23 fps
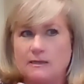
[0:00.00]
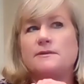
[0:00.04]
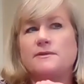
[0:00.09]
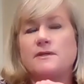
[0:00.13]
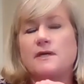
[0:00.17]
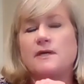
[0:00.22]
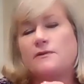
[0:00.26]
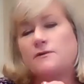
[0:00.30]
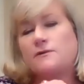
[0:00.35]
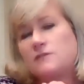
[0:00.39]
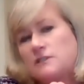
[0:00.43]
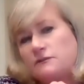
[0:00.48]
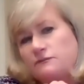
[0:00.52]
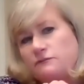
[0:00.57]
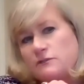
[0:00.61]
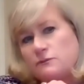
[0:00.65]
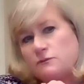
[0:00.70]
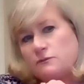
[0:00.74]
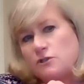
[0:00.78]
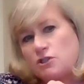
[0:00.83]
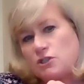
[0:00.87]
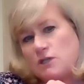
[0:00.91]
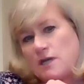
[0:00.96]
The other difference
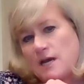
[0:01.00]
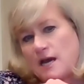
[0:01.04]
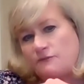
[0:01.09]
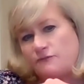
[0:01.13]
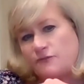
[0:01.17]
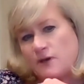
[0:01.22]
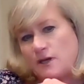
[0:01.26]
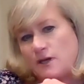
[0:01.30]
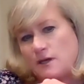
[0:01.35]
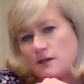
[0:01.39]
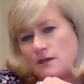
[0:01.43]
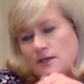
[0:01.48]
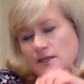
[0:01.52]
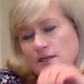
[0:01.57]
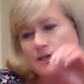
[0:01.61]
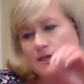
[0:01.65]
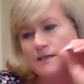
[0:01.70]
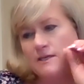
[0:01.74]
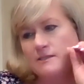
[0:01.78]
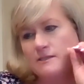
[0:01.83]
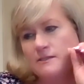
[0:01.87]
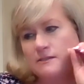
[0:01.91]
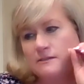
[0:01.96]
with CHFA
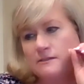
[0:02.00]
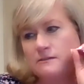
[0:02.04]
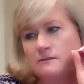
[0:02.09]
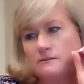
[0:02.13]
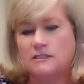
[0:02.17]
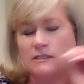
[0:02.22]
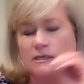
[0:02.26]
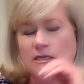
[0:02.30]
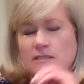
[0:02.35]
is